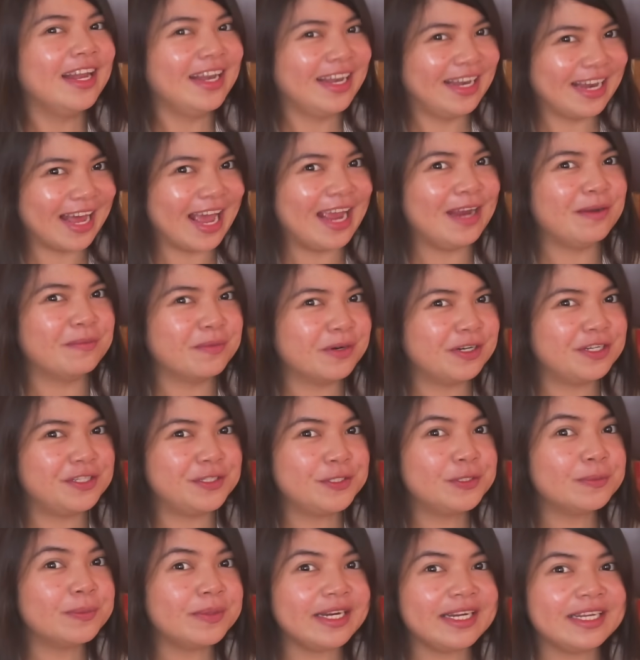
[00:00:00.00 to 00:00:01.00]
9 more
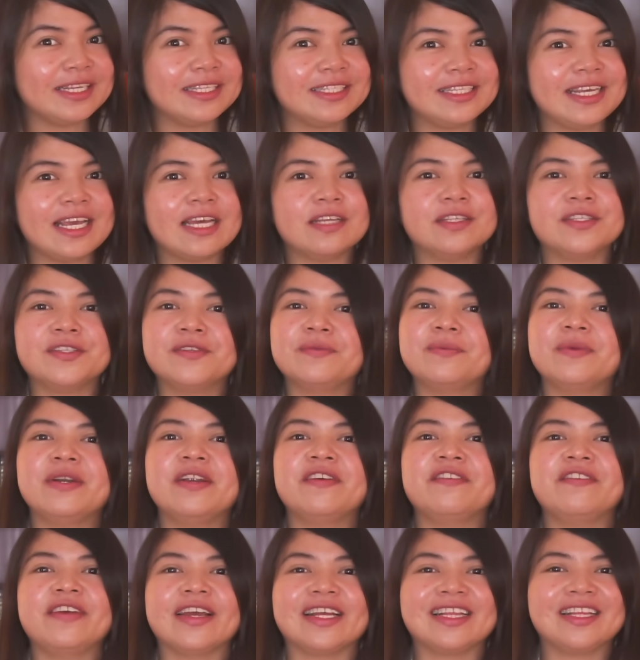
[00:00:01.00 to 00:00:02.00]
super easy and super
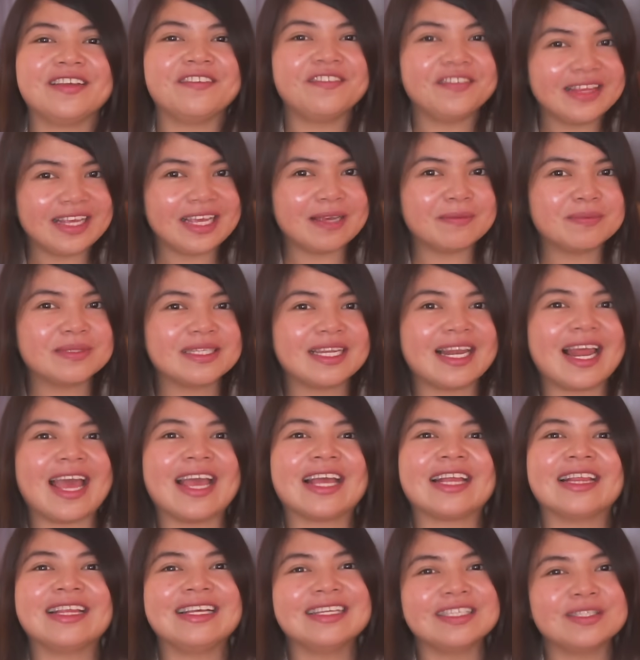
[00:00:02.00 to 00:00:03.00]
effective tips
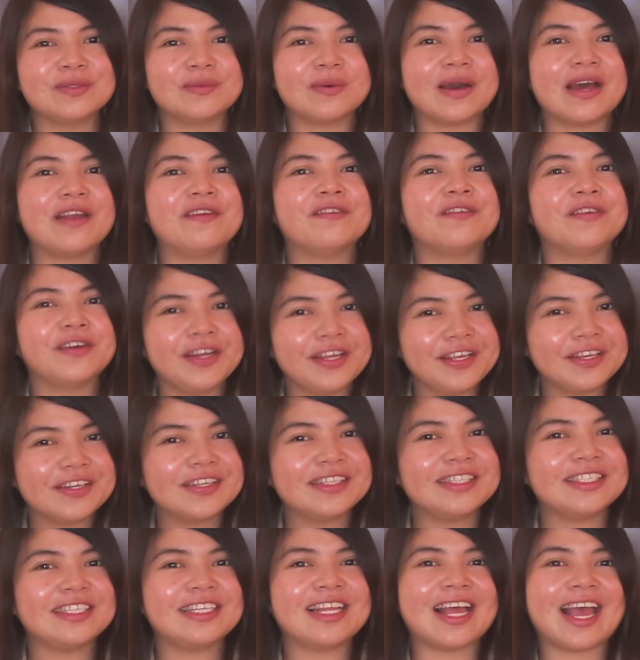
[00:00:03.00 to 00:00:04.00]
like this one for
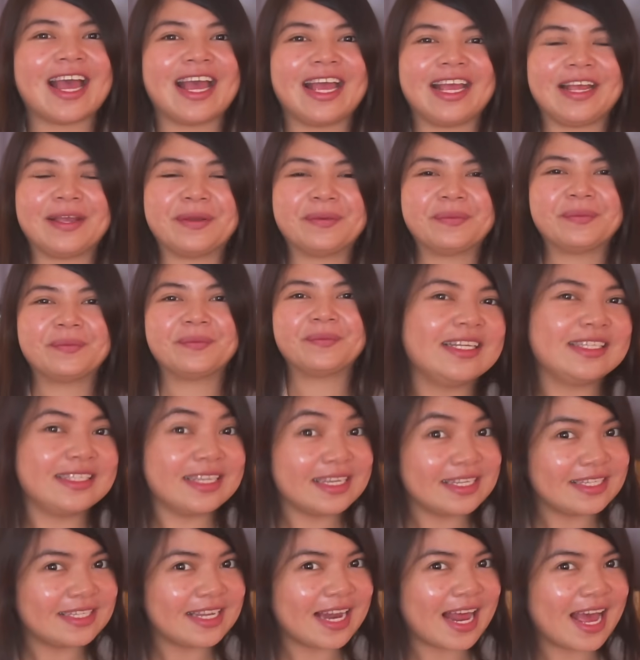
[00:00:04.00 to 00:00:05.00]
you today.
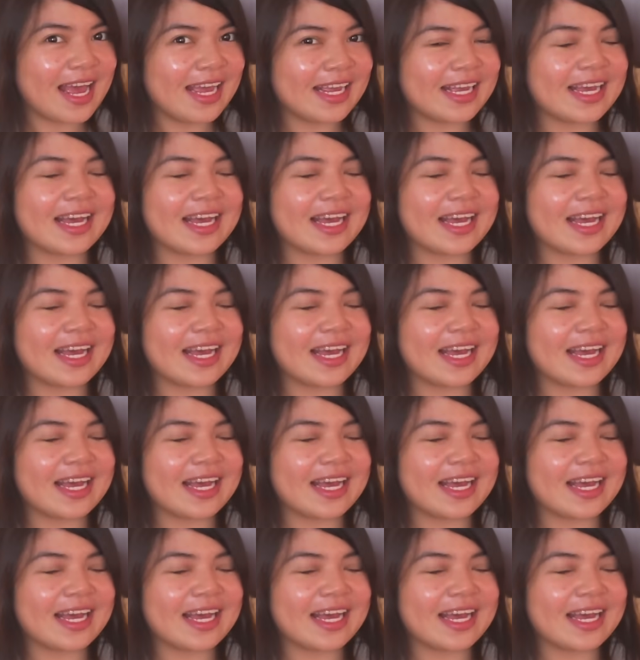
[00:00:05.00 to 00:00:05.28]
Just like